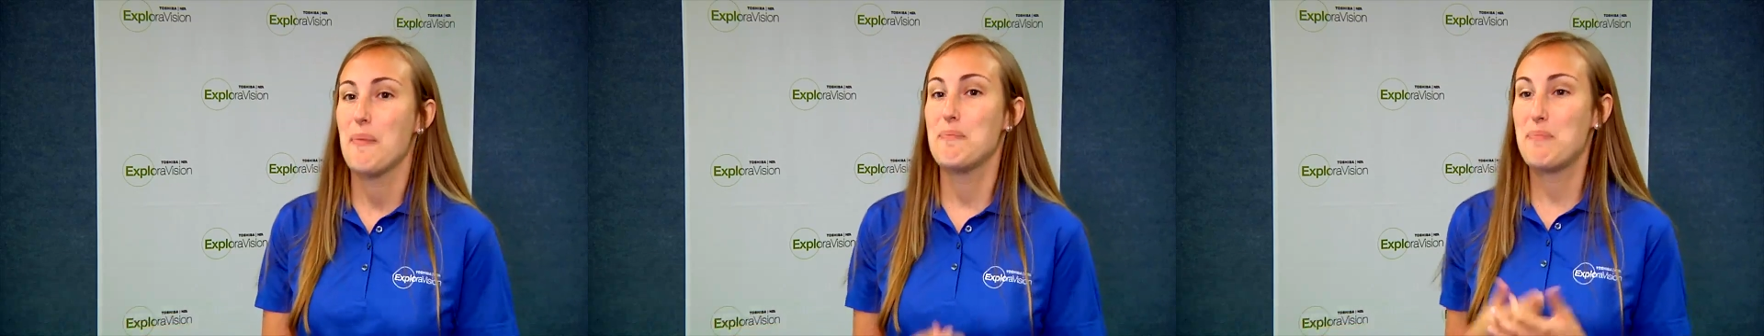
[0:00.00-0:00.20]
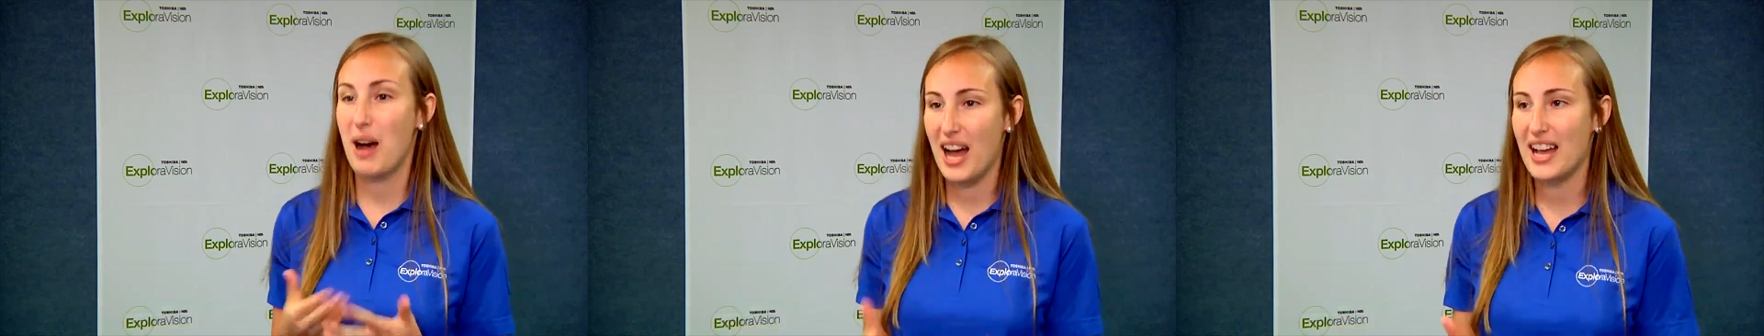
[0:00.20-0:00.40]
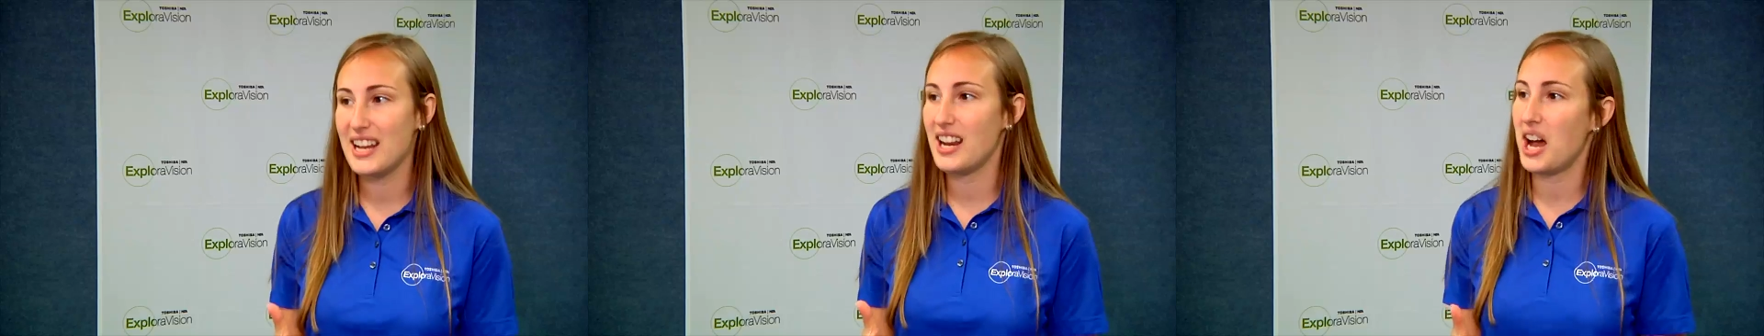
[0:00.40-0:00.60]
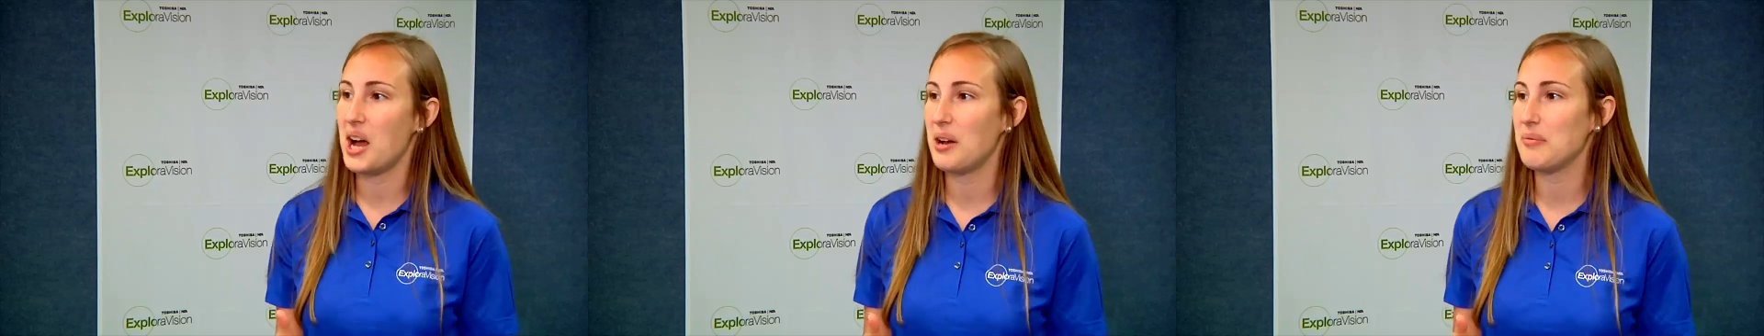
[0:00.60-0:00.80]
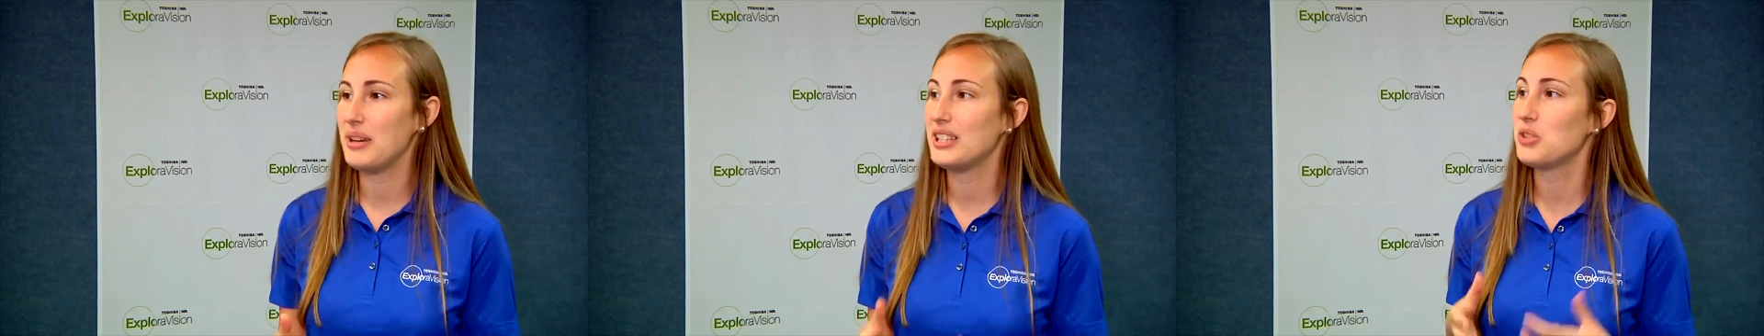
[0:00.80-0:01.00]
but
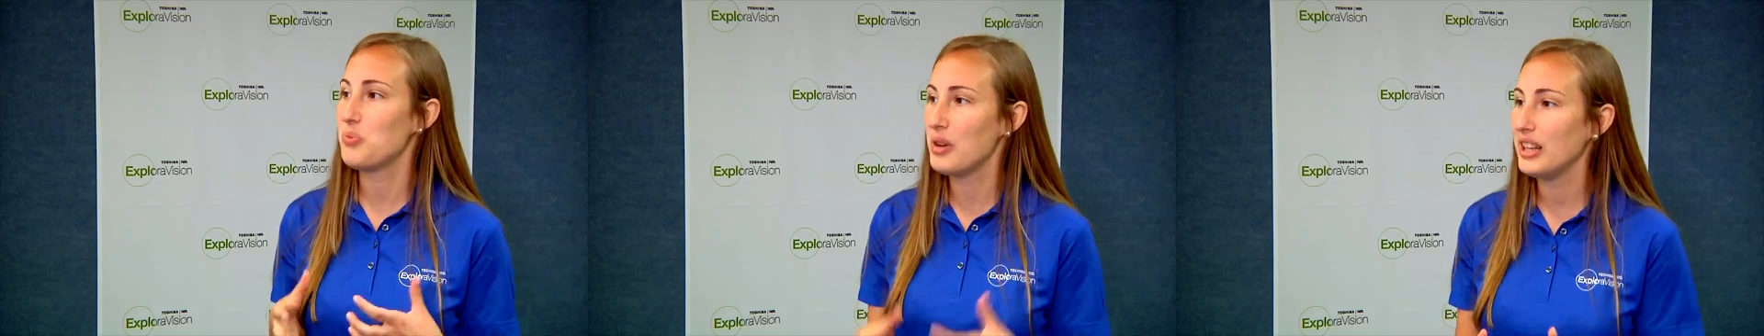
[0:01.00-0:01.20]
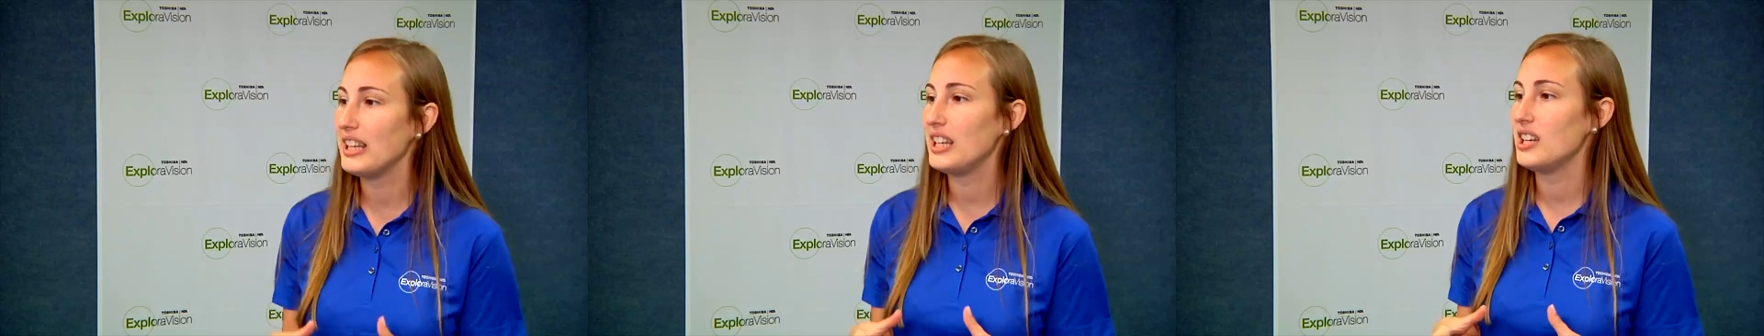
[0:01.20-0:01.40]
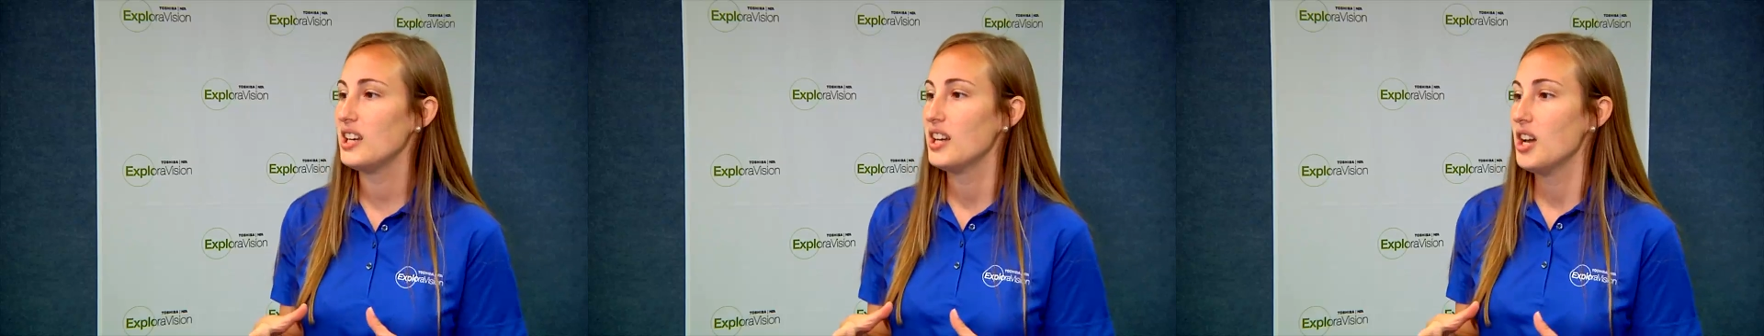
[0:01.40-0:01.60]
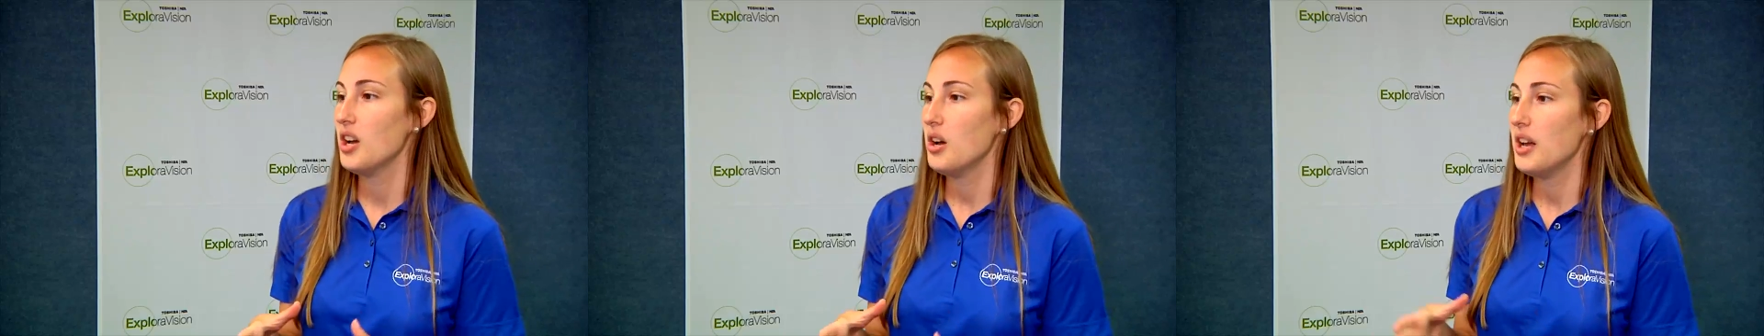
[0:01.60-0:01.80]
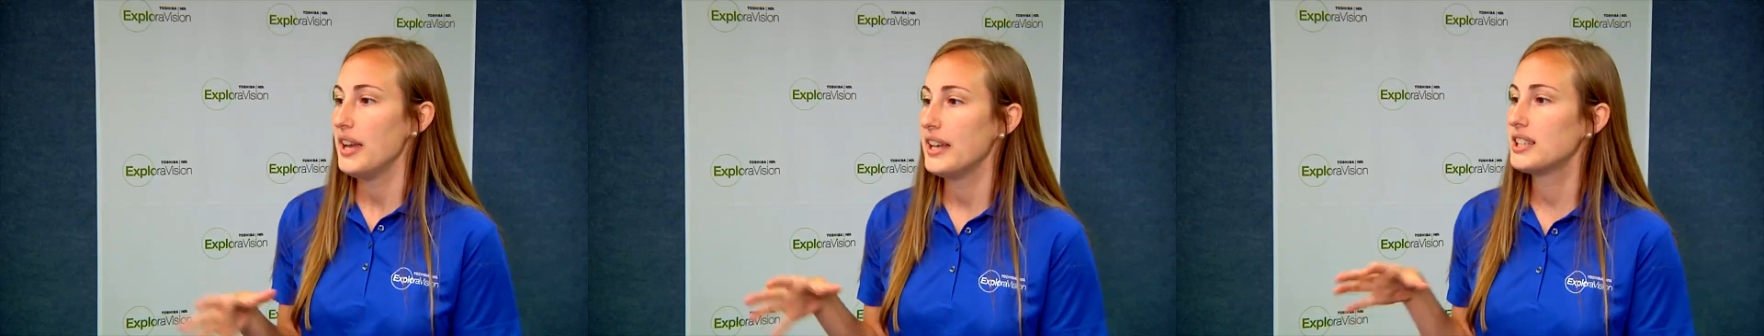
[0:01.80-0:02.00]
um, it's really
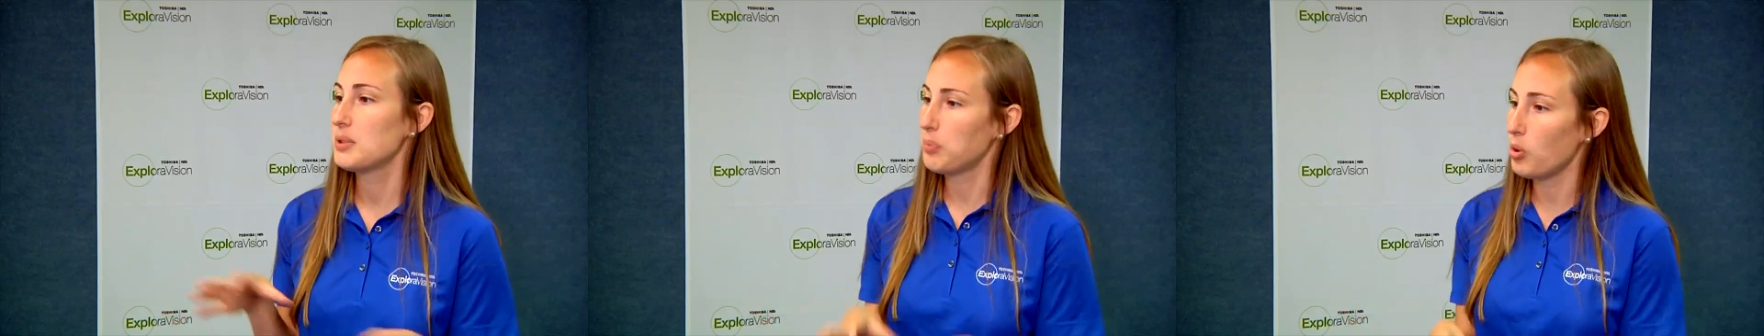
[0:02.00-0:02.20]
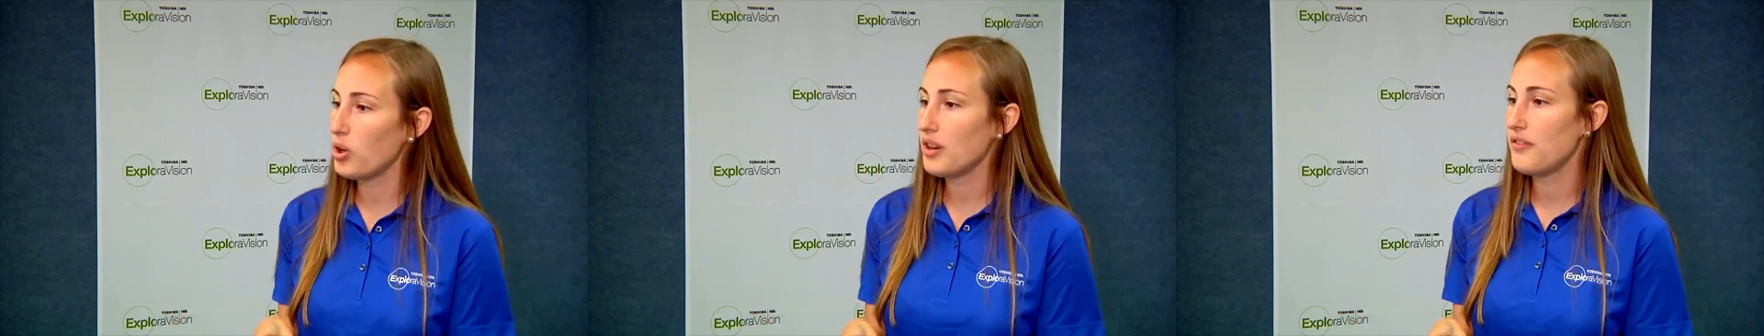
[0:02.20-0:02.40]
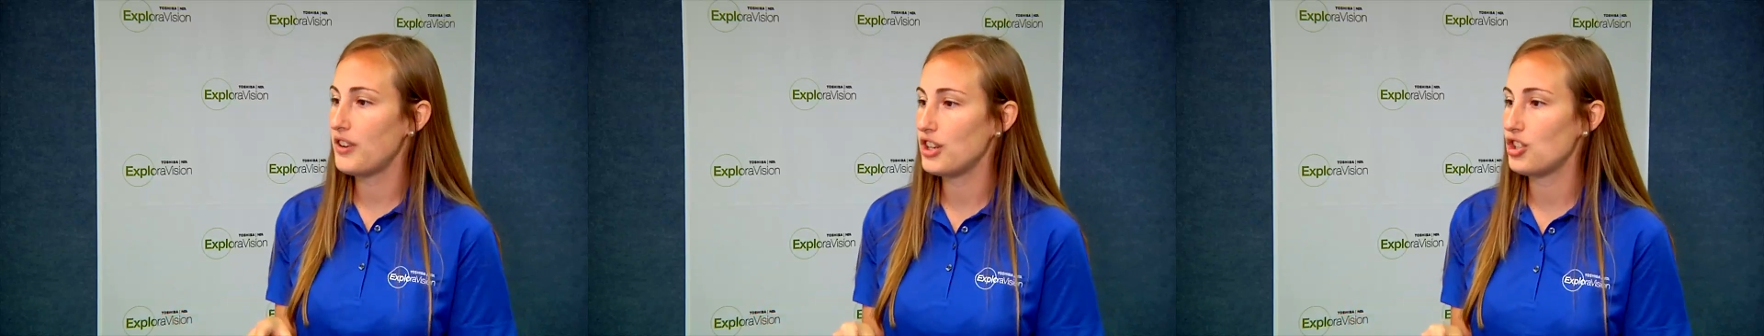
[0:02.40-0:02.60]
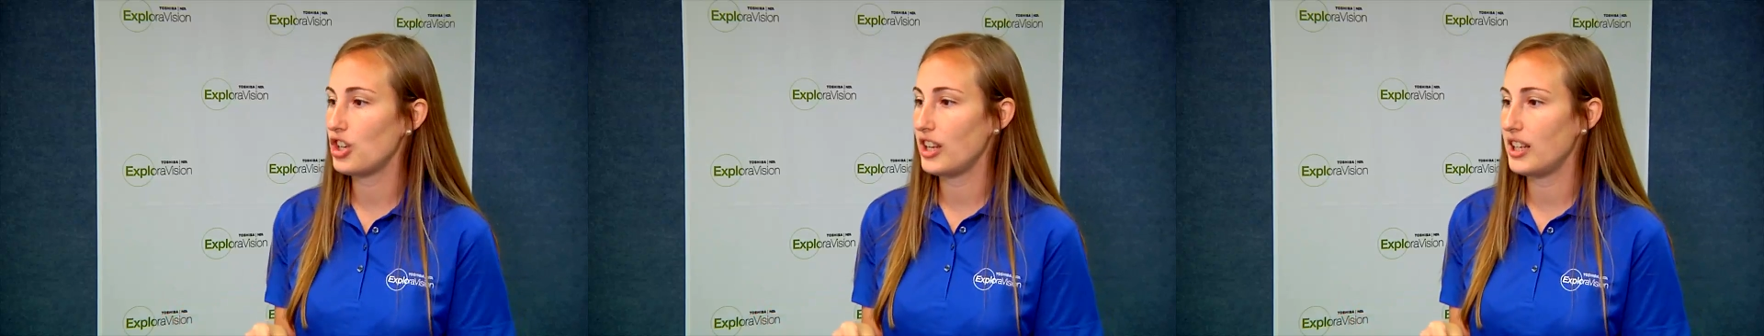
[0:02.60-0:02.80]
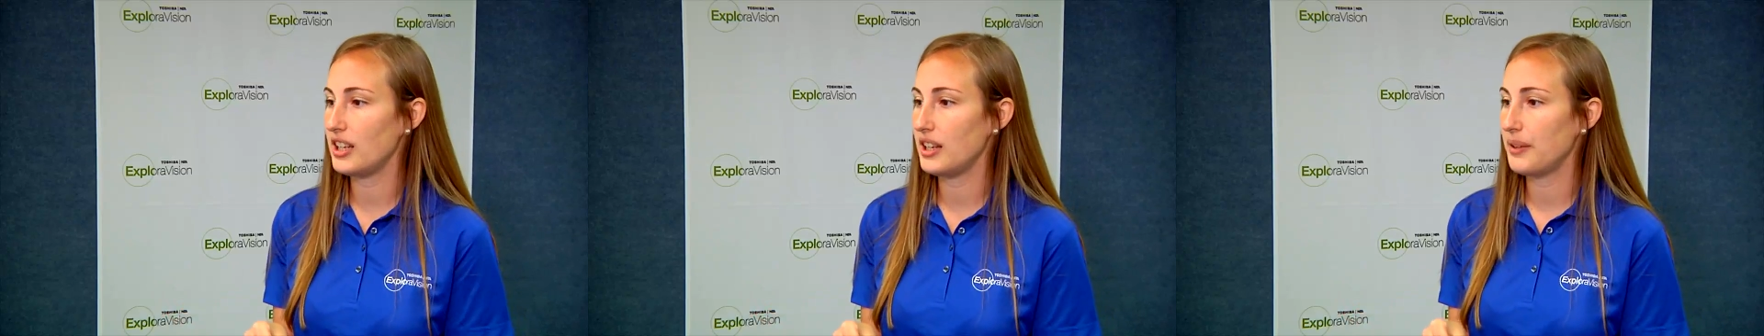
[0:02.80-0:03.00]

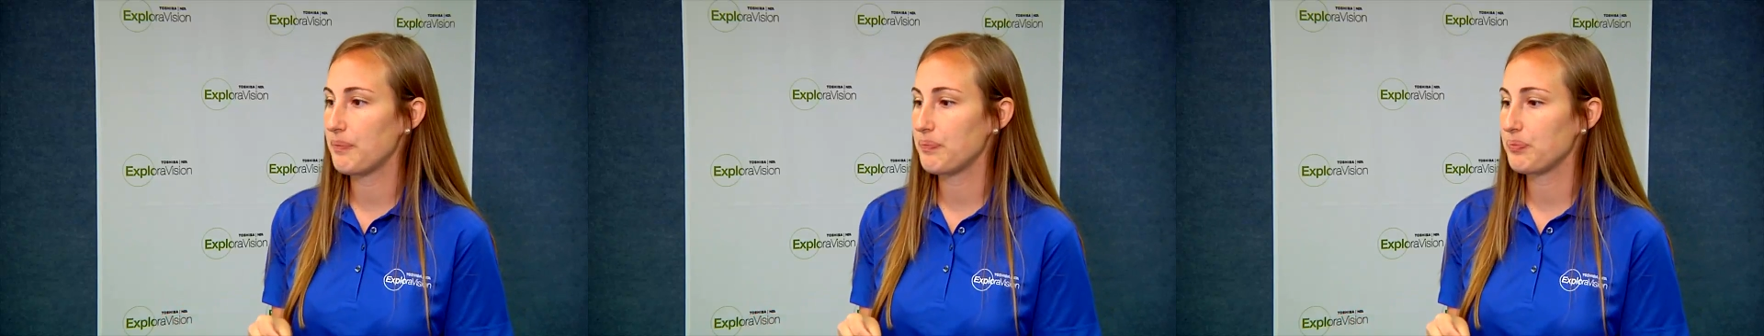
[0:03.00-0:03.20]
ExploraVision